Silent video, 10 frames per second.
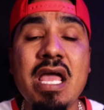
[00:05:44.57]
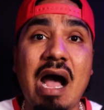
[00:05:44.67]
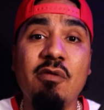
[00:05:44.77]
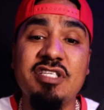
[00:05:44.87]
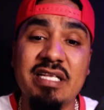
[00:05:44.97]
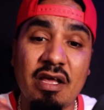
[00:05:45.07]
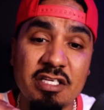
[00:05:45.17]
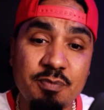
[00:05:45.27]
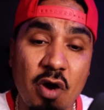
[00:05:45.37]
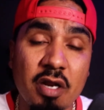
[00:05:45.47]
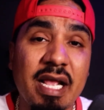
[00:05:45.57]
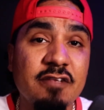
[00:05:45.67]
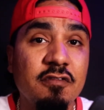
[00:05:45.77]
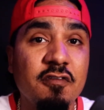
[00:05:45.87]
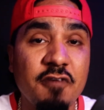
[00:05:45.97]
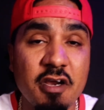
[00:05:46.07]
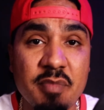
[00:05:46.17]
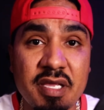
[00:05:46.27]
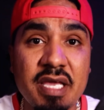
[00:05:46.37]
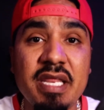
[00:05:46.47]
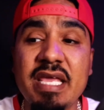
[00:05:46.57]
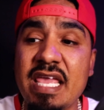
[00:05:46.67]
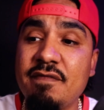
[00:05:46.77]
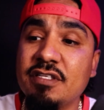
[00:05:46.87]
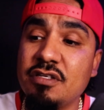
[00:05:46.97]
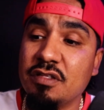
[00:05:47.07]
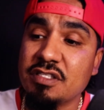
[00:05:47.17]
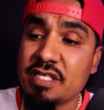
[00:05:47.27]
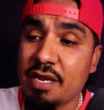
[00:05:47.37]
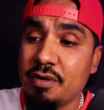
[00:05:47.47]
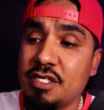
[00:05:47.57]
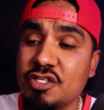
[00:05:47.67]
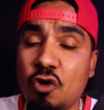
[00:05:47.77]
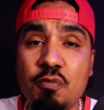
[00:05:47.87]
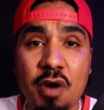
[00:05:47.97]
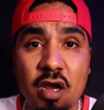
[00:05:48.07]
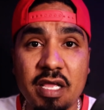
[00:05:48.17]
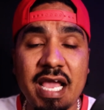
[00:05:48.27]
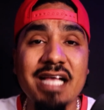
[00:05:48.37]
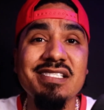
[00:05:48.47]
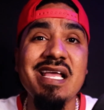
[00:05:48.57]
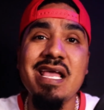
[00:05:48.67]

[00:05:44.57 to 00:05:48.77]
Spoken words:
I would check out his podcast from the very beginning, even to the Scary Show podcast.